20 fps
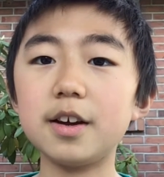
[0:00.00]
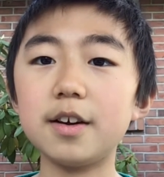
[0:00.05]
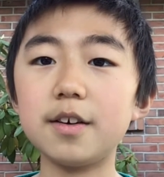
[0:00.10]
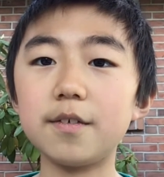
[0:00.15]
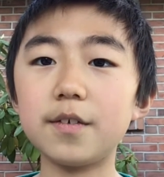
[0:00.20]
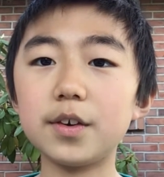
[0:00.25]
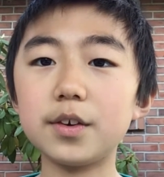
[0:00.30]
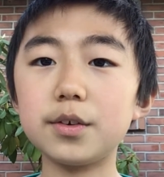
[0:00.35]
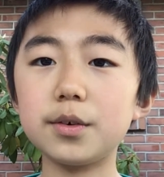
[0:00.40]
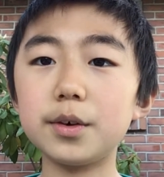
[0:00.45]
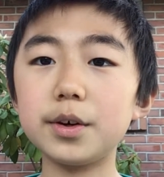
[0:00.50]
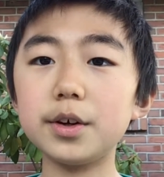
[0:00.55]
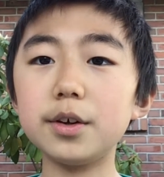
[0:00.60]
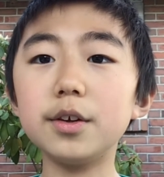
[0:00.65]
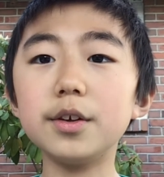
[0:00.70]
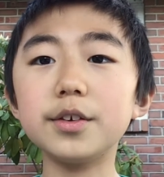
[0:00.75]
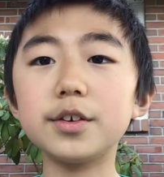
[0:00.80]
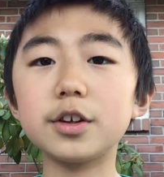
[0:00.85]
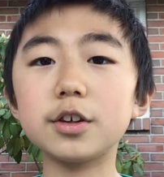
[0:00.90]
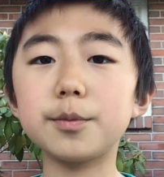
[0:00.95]
For
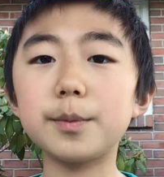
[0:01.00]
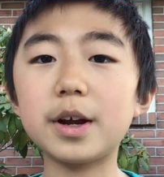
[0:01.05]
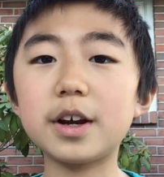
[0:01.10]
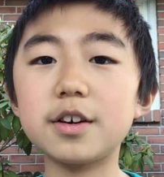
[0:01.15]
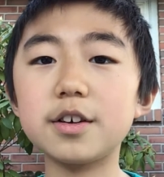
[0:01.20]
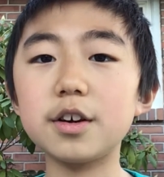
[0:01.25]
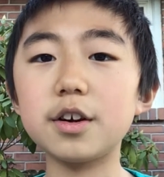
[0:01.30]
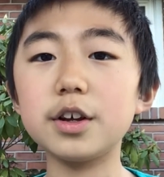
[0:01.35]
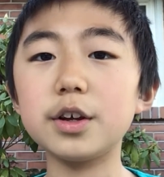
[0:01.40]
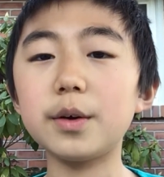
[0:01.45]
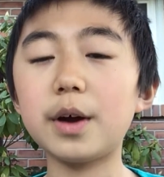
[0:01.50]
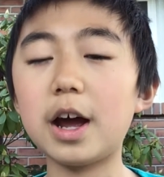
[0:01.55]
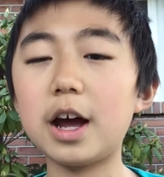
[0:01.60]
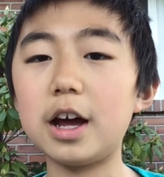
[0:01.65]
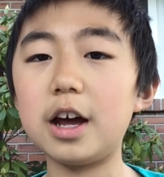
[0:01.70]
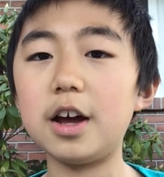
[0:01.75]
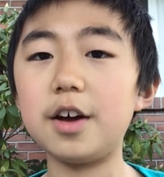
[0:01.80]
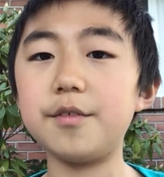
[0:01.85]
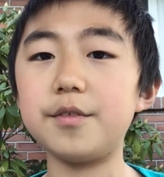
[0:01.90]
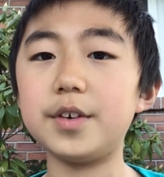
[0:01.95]
soil, just make sure you
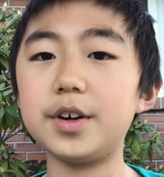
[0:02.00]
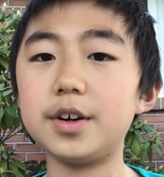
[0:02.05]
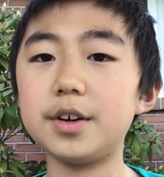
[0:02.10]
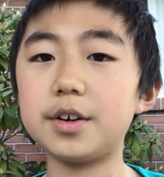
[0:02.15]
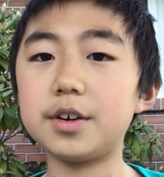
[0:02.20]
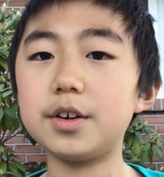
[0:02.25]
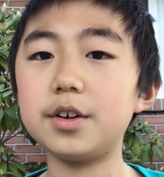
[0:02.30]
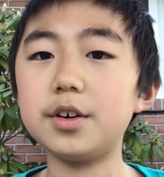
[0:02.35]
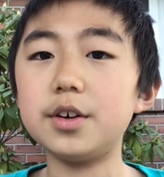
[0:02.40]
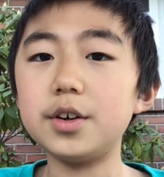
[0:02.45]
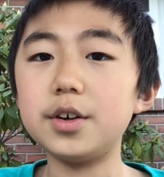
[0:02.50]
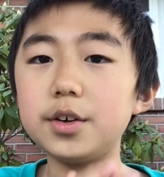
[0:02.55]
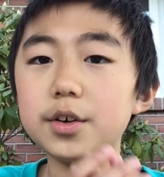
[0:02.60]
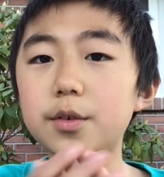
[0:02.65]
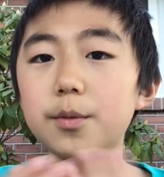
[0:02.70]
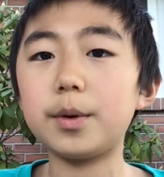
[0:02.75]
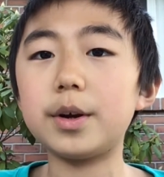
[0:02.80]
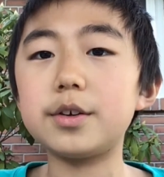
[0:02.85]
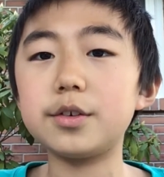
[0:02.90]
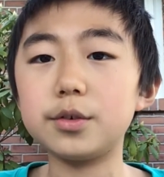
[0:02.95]
have good,
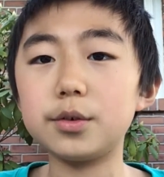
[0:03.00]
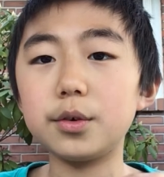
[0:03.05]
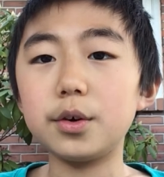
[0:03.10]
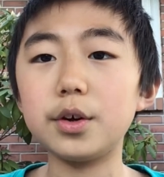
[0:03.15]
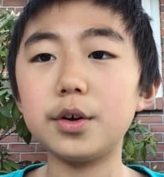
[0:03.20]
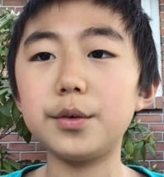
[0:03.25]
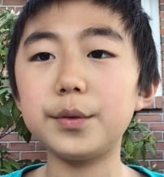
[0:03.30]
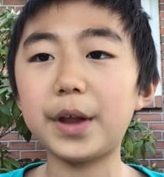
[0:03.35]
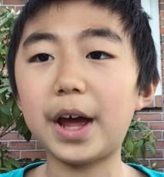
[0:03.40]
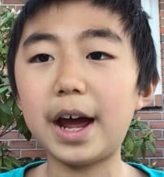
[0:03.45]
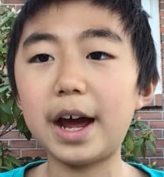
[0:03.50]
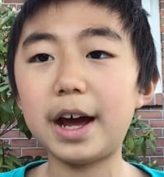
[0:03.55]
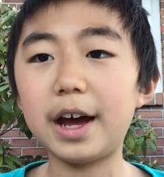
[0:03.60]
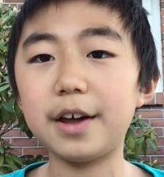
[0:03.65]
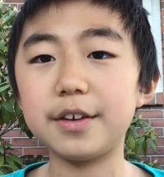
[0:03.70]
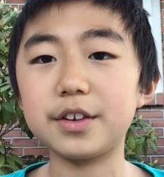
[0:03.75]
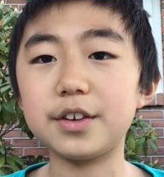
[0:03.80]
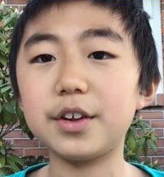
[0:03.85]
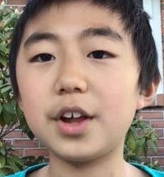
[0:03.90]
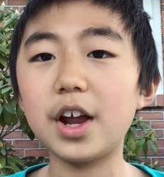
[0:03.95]
rich soil that
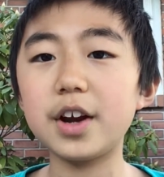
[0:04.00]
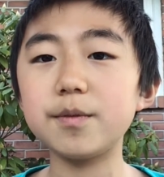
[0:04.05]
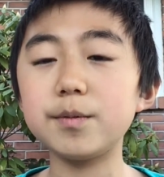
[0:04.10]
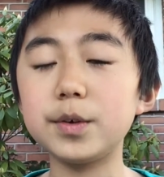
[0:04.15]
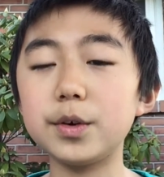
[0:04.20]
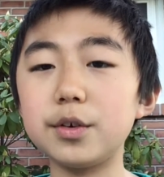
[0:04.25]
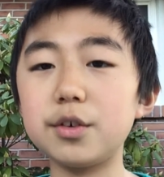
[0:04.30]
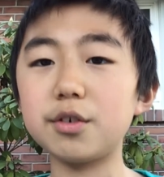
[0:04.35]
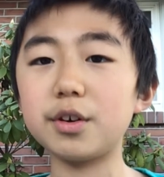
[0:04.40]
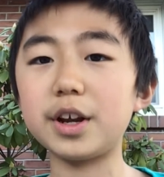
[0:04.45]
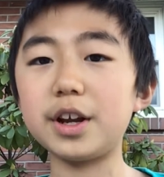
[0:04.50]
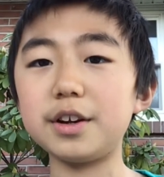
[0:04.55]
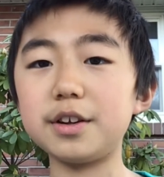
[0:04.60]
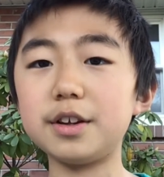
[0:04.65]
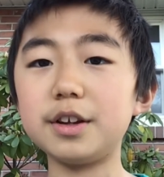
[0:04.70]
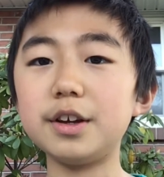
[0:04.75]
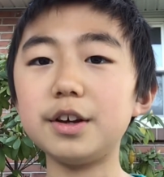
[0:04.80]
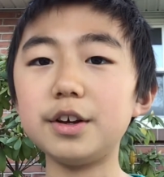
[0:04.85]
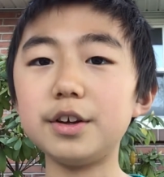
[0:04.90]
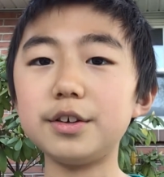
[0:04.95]
has a lot of nutrients
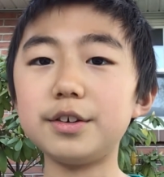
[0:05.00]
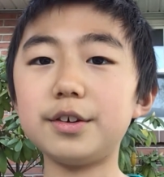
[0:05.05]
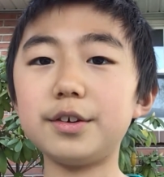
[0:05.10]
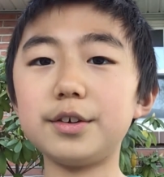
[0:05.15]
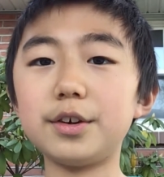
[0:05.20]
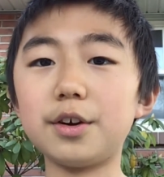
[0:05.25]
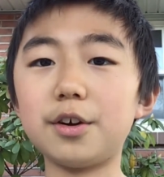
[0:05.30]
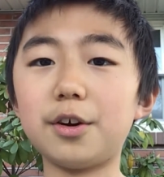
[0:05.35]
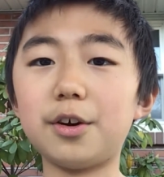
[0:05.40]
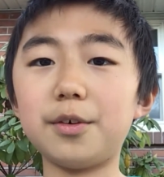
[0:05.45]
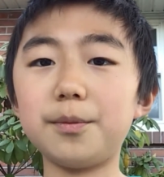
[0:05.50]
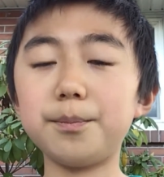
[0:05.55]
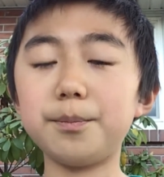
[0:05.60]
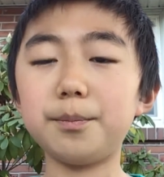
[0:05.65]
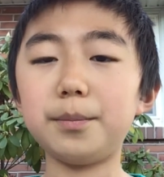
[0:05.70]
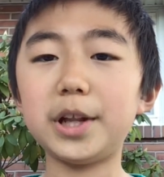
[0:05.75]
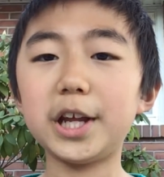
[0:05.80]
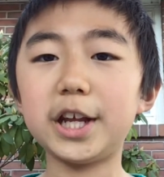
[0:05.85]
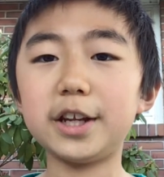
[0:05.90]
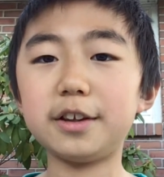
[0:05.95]
so your
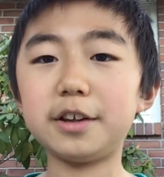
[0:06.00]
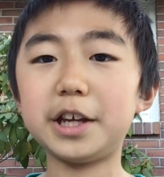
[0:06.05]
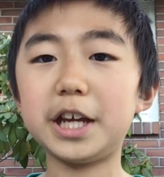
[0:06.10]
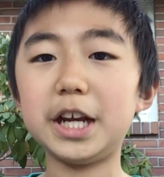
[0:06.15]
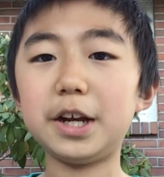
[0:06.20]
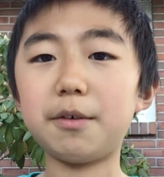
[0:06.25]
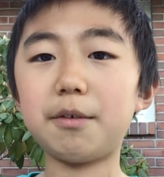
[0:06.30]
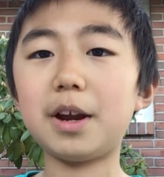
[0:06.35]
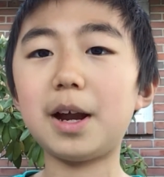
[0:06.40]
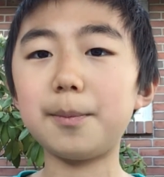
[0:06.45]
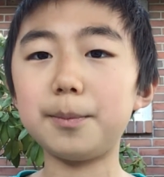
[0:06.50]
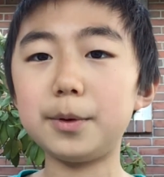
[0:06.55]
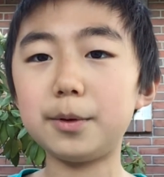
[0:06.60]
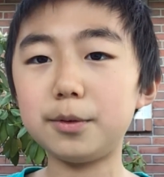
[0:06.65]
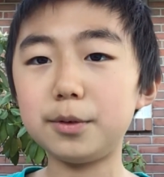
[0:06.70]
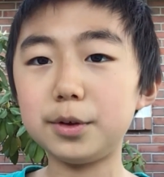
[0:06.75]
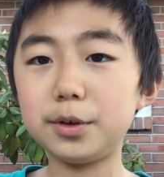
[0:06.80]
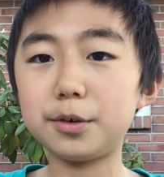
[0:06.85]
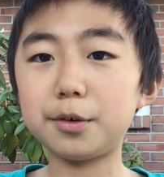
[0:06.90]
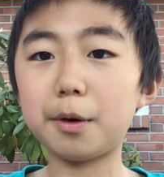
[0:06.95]
plants can grab those
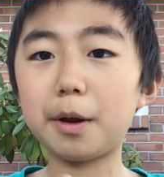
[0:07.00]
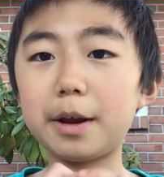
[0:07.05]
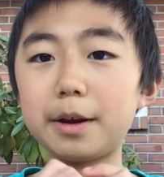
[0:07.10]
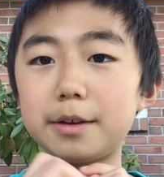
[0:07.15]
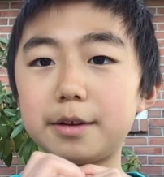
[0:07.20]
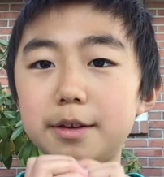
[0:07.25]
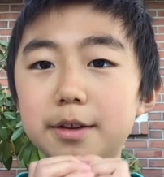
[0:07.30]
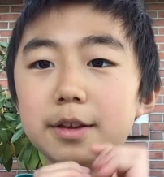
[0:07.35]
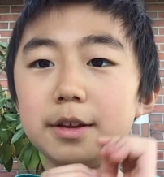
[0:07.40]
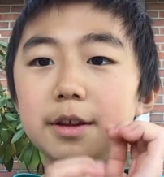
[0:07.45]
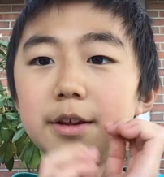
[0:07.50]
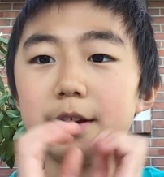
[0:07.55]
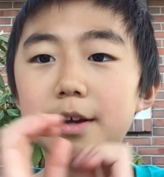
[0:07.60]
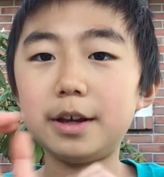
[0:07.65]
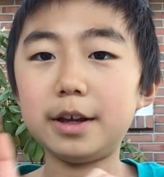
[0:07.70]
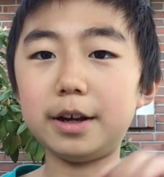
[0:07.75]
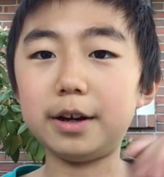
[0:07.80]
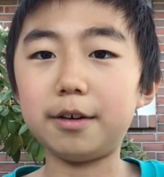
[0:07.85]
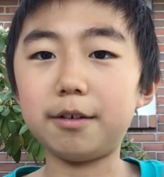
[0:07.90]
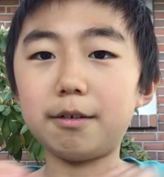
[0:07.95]
nutrients
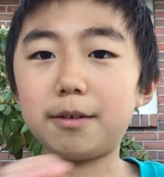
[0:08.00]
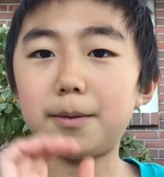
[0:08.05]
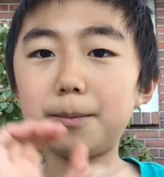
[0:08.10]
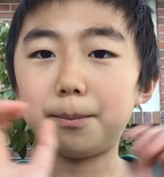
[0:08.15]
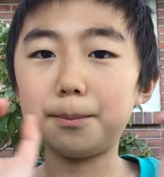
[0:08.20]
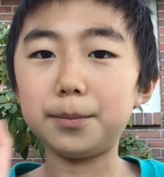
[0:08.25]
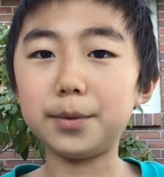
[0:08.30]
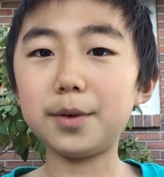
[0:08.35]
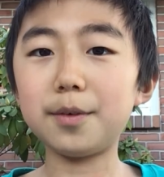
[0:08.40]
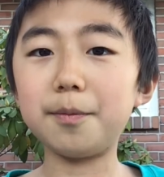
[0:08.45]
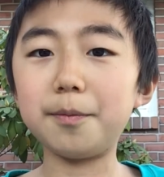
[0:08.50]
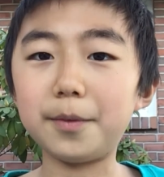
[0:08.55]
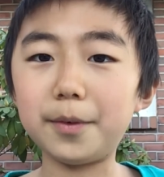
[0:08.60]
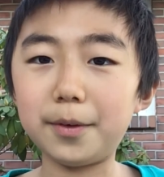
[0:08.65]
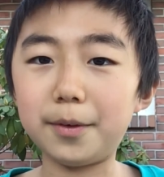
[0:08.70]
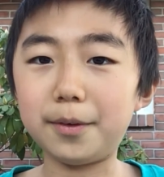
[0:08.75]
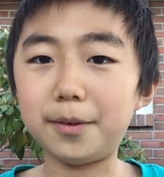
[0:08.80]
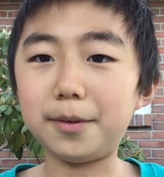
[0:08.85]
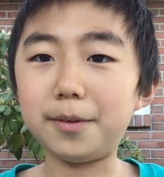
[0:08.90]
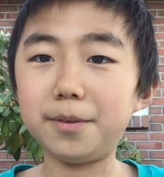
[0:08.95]
and grow
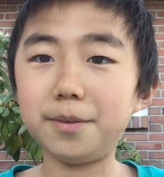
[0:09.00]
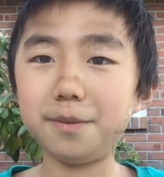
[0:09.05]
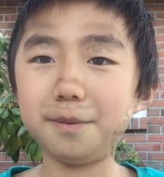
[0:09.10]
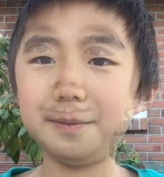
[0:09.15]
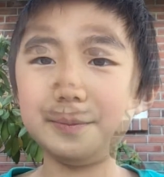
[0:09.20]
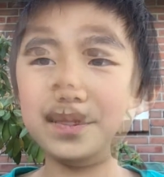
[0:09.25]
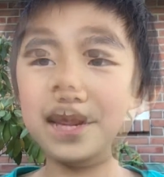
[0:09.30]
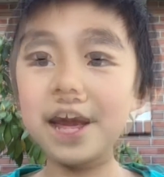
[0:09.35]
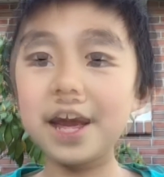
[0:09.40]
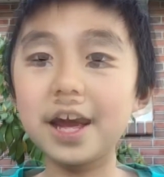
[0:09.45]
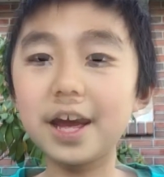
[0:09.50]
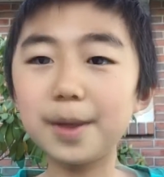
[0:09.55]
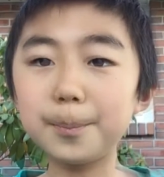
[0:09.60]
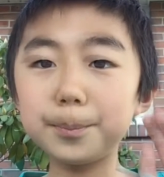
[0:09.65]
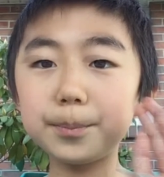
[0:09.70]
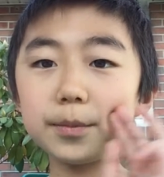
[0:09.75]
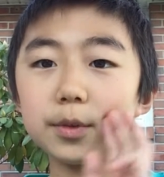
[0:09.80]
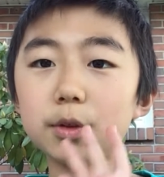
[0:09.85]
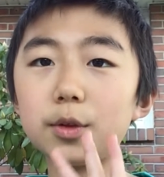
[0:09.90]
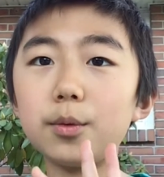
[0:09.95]
beautiful. Step
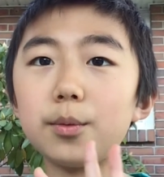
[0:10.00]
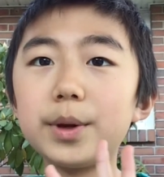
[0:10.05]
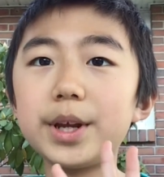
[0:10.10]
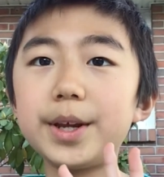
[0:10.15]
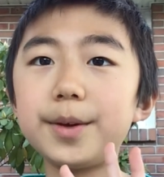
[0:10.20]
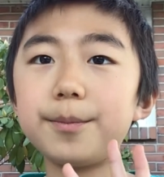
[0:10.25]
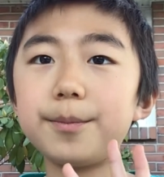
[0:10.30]
3.